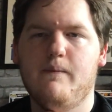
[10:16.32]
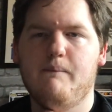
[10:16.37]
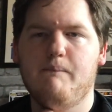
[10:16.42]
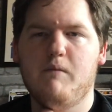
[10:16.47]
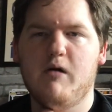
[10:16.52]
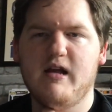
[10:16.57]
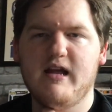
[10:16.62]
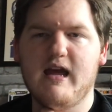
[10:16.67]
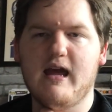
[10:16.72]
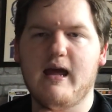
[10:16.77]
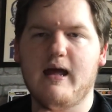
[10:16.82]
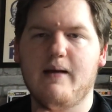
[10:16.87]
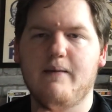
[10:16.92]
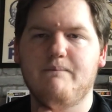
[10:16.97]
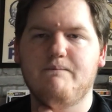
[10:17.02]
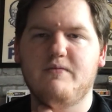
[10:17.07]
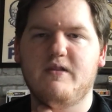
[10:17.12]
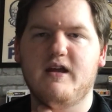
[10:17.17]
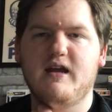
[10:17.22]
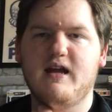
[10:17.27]
But yeah,
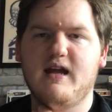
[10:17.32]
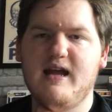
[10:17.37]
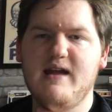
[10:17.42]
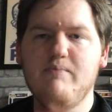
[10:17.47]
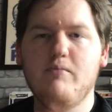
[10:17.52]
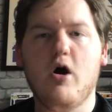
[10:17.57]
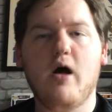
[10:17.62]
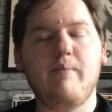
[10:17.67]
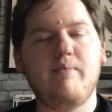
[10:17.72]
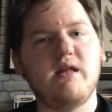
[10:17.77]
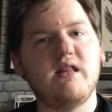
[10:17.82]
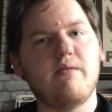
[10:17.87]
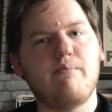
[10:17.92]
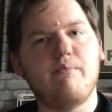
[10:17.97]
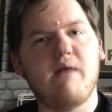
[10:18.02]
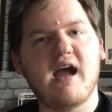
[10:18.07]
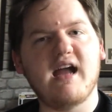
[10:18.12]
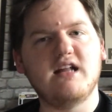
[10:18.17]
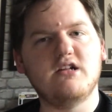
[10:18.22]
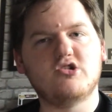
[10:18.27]
he might be the
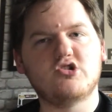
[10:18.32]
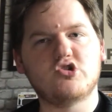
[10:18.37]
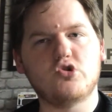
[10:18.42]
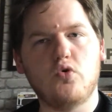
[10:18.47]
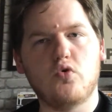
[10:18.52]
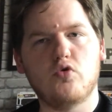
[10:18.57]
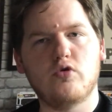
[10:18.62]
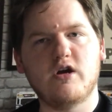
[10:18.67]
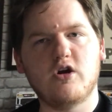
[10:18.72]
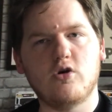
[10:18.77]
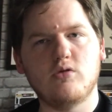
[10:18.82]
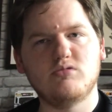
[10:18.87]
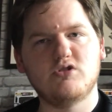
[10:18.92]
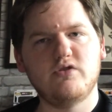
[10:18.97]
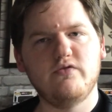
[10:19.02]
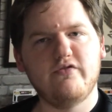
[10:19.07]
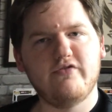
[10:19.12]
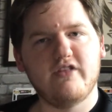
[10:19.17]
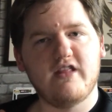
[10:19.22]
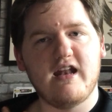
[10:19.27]
main scoring
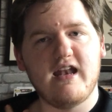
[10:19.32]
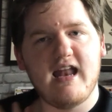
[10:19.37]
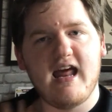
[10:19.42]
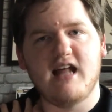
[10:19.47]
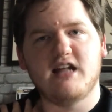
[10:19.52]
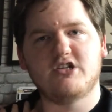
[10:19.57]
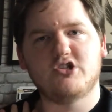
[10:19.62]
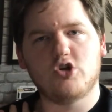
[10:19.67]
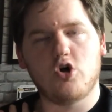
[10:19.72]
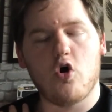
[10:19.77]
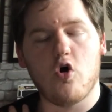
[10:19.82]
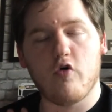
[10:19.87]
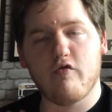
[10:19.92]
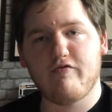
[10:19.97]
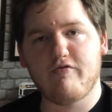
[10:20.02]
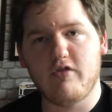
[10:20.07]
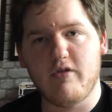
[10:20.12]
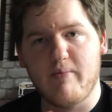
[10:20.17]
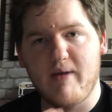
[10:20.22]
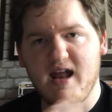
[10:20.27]
option for the Nets
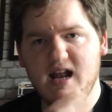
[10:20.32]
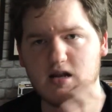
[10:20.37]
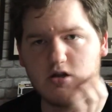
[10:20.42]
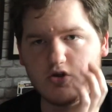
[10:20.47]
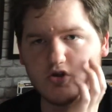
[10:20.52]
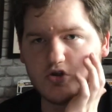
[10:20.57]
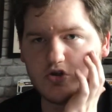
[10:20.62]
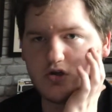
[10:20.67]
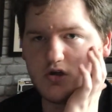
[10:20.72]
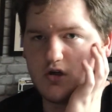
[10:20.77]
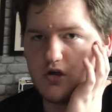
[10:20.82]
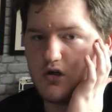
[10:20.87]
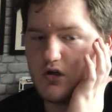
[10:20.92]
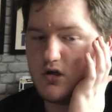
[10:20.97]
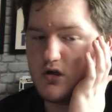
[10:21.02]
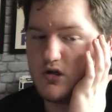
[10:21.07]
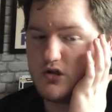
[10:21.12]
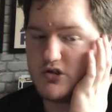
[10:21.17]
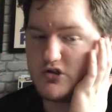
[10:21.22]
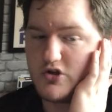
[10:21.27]
off the bench.
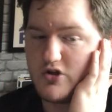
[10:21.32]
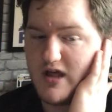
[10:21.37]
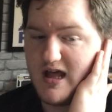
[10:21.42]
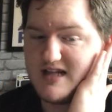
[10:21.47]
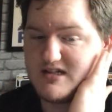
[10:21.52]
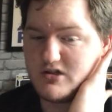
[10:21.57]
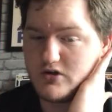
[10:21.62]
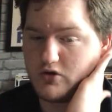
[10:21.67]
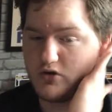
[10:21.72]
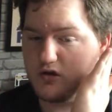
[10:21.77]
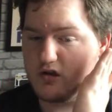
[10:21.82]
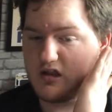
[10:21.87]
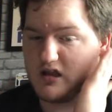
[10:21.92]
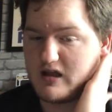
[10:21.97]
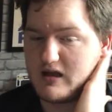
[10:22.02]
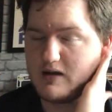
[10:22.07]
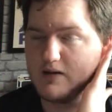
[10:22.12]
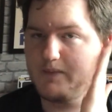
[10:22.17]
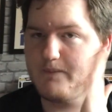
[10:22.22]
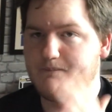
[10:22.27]
So that's a good
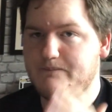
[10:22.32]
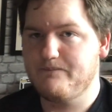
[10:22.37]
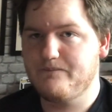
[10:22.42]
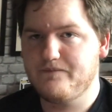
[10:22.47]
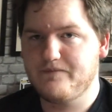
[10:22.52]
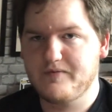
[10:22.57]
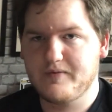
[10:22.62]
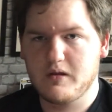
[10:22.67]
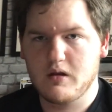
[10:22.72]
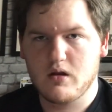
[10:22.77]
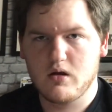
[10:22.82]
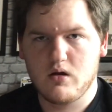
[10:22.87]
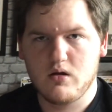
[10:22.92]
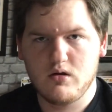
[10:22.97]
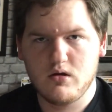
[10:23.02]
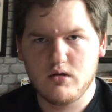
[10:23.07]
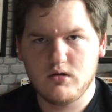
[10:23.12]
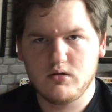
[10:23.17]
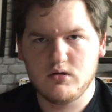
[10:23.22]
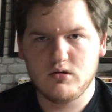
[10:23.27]
thing.
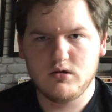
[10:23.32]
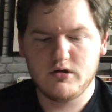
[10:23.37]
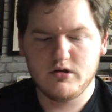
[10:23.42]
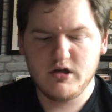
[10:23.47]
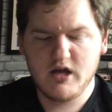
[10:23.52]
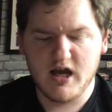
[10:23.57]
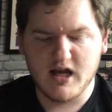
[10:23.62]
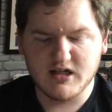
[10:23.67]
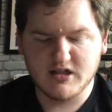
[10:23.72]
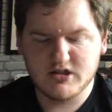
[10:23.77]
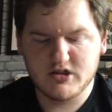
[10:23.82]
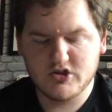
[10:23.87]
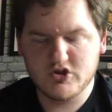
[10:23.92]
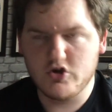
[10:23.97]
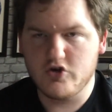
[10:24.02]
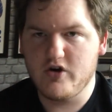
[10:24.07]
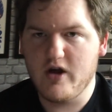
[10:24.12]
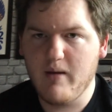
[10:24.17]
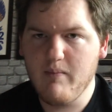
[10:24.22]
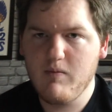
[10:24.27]
Yes, so
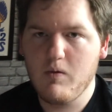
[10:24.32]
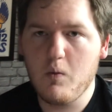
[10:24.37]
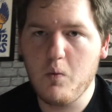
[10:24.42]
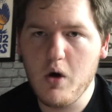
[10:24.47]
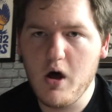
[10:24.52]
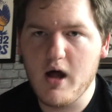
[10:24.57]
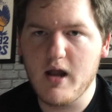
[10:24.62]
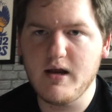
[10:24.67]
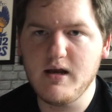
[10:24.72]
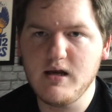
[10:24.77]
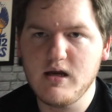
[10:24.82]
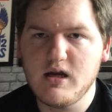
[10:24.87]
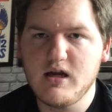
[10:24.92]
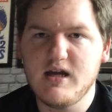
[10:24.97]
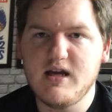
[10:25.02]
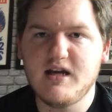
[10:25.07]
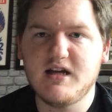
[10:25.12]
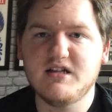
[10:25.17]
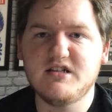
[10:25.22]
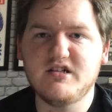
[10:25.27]
number one
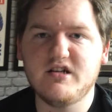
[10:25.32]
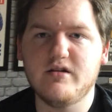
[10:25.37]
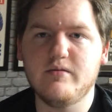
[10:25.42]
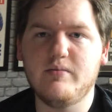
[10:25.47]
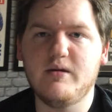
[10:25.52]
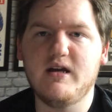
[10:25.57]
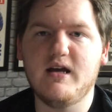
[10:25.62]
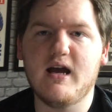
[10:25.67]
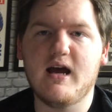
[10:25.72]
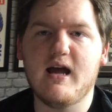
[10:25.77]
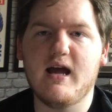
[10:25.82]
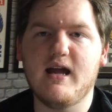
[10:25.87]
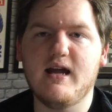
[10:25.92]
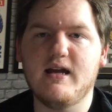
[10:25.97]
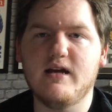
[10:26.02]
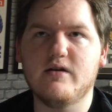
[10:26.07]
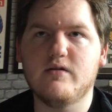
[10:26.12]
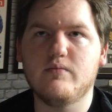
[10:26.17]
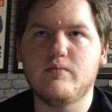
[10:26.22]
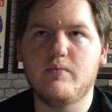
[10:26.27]
is going to be
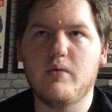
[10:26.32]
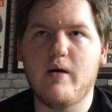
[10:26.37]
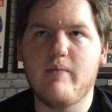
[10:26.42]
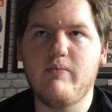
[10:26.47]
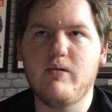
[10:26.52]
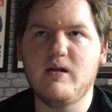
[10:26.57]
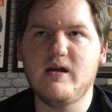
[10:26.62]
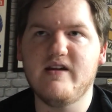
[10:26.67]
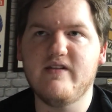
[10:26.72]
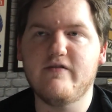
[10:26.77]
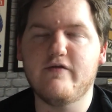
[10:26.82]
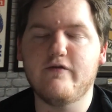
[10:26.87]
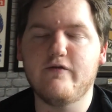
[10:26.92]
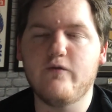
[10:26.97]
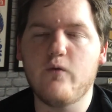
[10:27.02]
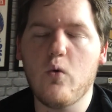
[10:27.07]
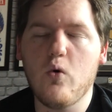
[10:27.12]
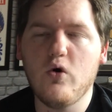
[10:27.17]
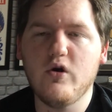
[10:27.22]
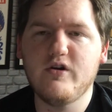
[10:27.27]
a, I believe,
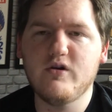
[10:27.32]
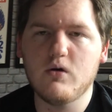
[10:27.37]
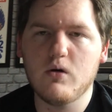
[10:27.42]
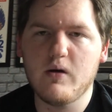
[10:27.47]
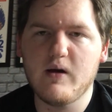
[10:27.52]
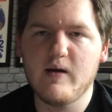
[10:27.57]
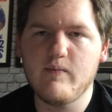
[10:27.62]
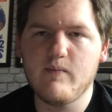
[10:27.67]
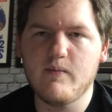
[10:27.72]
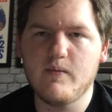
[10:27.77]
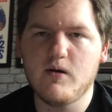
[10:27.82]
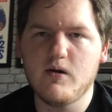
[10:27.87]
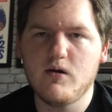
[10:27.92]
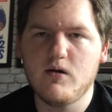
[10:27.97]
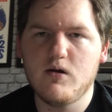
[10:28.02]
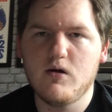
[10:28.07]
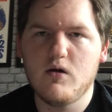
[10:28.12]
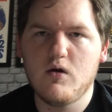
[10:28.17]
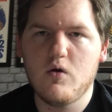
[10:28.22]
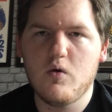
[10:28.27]
4-time
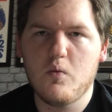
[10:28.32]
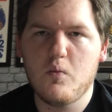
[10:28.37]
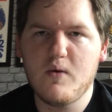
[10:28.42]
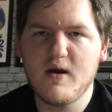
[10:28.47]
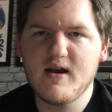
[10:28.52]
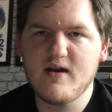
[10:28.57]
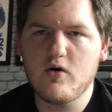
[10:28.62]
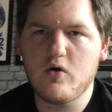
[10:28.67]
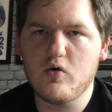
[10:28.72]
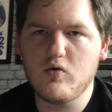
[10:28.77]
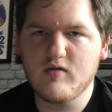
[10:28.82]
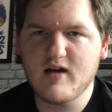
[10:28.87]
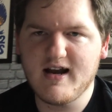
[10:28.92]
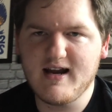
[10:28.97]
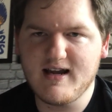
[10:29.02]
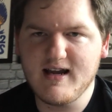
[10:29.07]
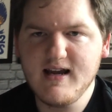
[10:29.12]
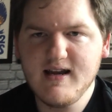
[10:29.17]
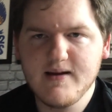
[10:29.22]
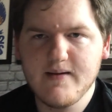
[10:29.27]
winner
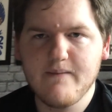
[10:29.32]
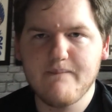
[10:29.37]
already.